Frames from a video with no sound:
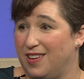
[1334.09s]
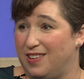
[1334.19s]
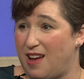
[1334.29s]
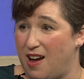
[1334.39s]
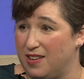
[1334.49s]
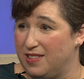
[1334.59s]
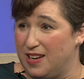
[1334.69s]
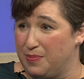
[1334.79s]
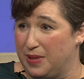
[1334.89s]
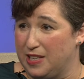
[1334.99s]
not in
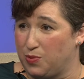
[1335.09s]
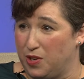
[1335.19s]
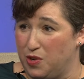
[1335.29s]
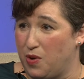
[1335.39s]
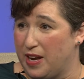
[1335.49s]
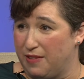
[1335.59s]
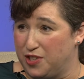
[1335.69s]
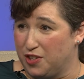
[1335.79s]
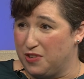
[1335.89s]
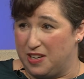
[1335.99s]
a place where you want to have
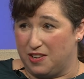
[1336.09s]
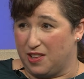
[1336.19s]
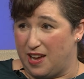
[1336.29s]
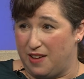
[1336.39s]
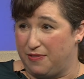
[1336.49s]
children in your life,